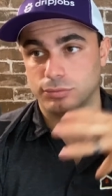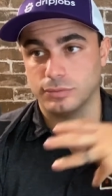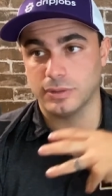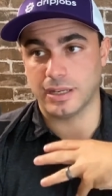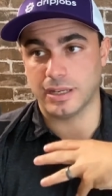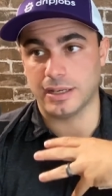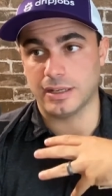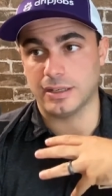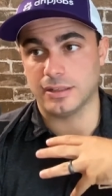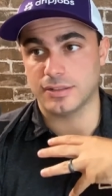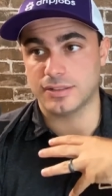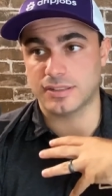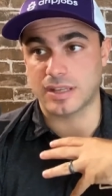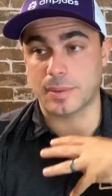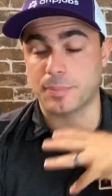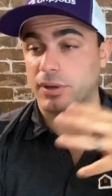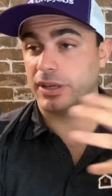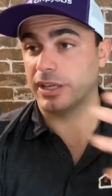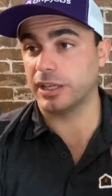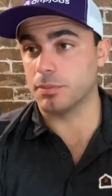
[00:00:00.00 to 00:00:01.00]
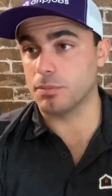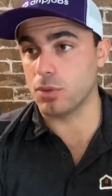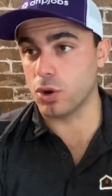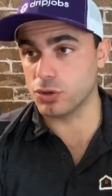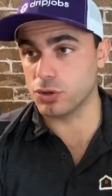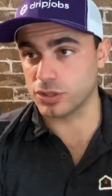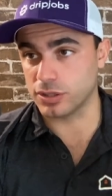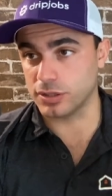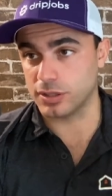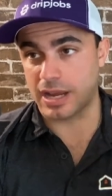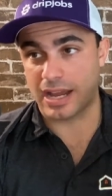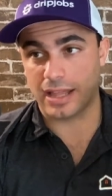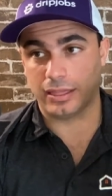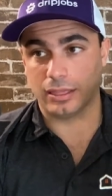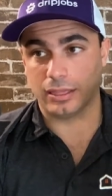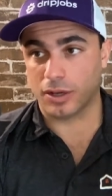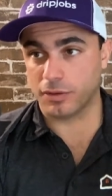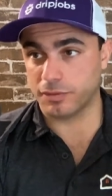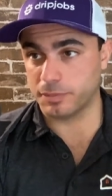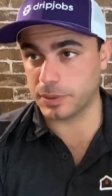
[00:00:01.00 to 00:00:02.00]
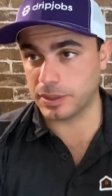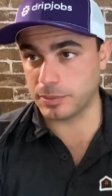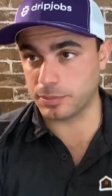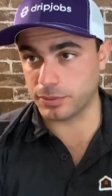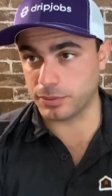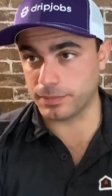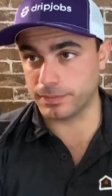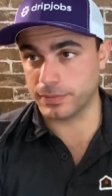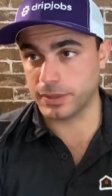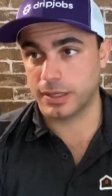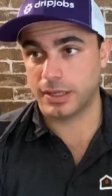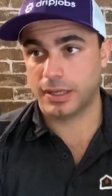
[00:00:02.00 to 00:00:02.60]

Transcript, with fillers: and separating emotion. I love people.